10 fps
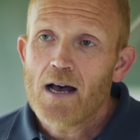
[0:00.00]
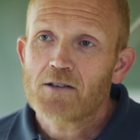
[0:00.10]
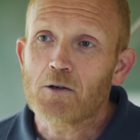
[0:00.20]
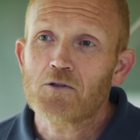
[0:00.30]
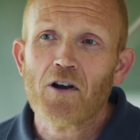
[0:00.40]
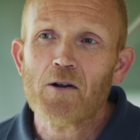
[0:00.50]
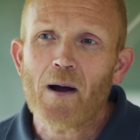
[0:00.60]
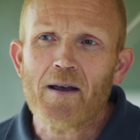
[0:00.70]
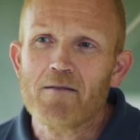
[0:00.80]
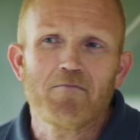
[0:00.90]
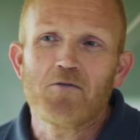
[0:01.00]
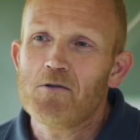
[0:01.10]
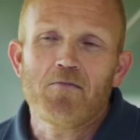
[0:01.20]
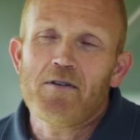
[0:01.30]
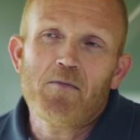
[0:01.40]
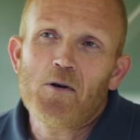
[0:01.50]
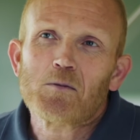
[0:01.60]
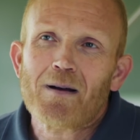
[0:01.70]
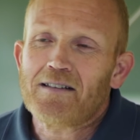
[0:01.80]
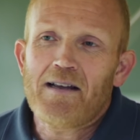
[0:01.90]
So straight away, we
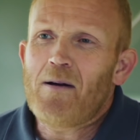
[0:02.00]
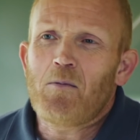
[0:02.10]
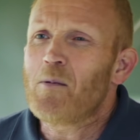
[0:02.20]
automatically went,